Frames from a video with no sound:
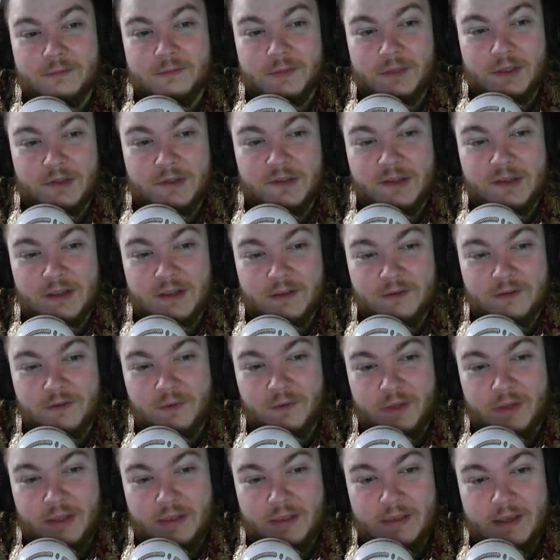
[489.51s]
Because he didn't
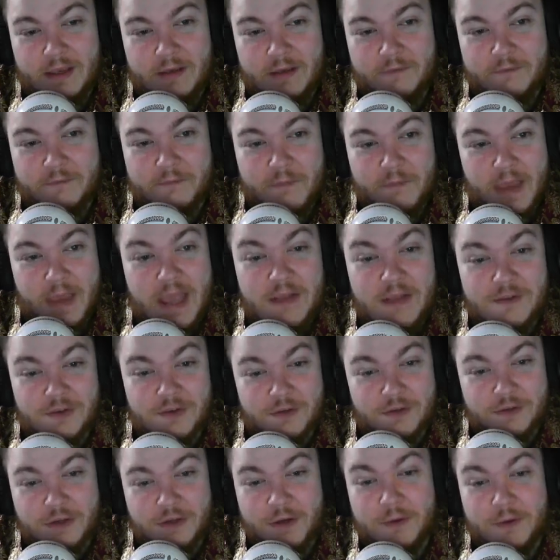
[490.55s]
do anything of
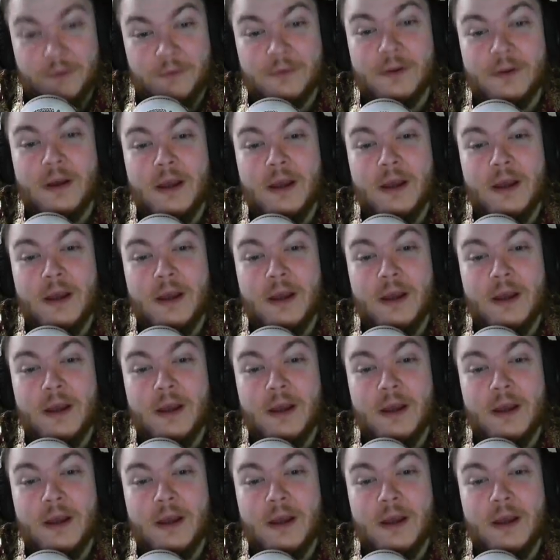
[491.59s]
major note,